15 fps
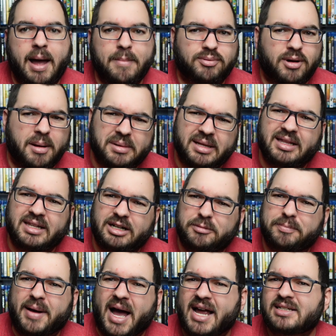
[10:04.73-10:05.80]
I'm probably a
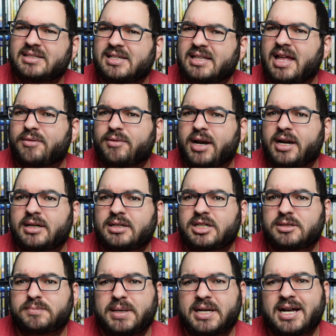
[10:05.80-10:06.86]
little biased in that rating
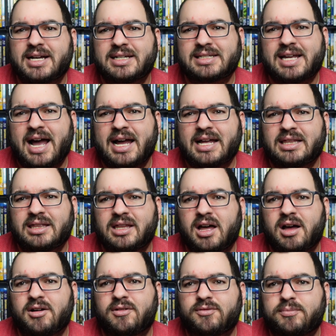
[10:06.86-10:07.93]
just because I
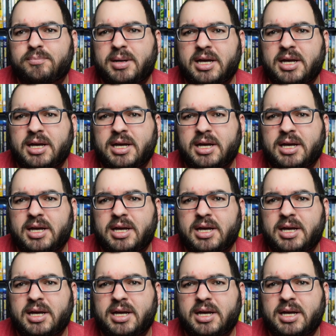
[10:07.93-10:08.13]
love